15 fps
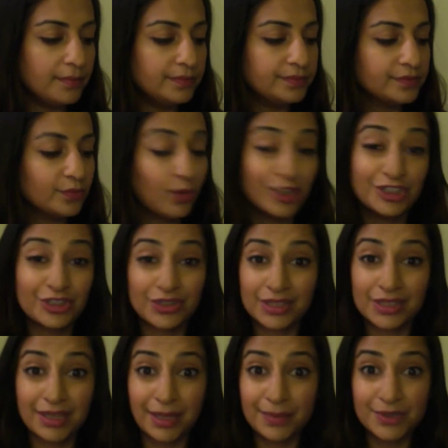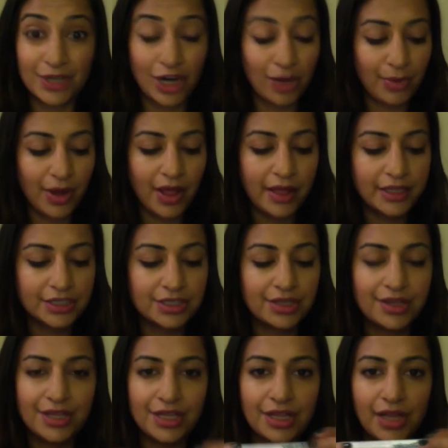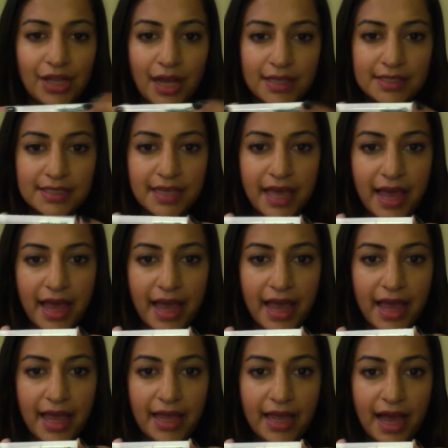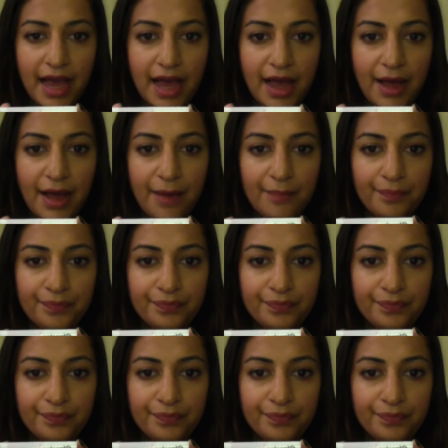once those lips are all polished, the Glossier